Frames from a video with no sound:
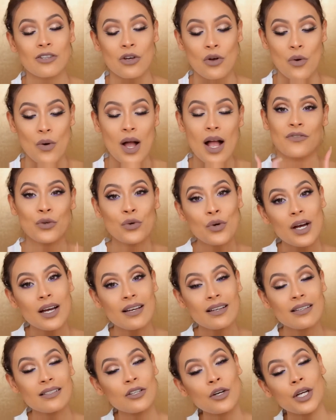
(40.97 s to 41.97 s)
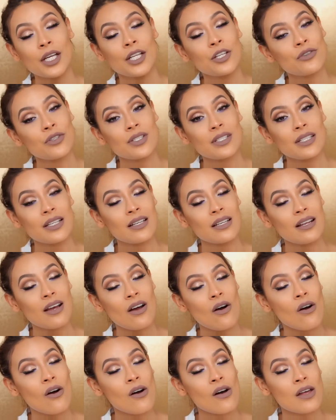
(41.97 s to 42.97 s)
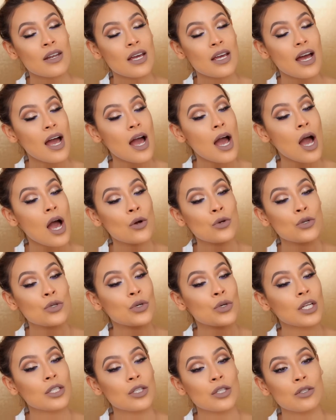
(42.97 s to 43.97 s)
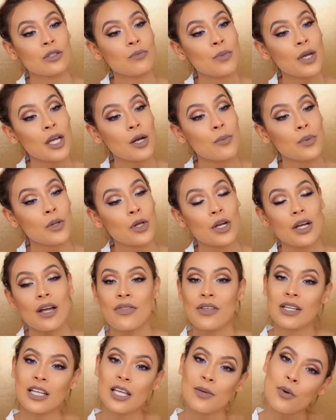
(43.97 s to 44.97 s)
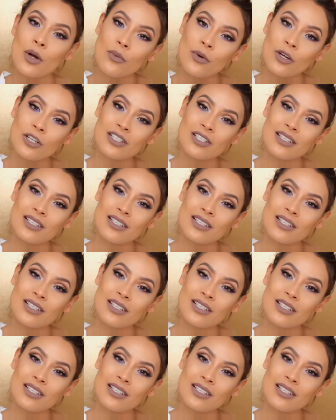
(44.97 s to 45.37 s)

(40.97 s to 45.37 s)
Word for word: So if you guys are interested on how to get this makeup look, then keep on